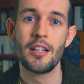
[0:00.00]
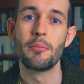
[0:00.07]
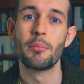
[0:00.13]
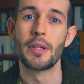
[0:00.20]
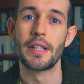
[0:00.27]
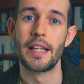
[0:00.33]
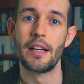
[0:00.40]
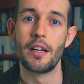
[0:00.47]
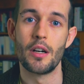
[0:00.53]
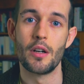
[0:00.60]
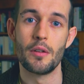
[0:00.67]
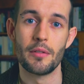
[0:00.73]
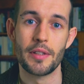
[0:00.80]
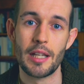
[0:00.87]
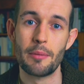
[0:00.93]
but
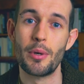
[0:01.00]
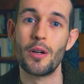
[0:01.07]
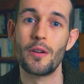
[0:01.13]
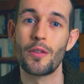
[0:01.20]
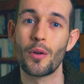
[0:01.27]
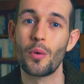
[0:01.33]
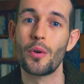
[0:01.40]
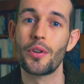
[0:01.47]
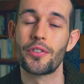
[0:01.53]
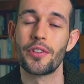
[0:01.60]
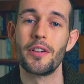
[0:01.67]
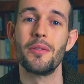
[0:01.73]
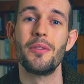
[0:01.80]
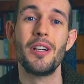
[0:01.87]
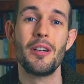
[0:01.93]
they're both
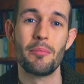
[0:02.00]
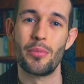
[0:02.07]
also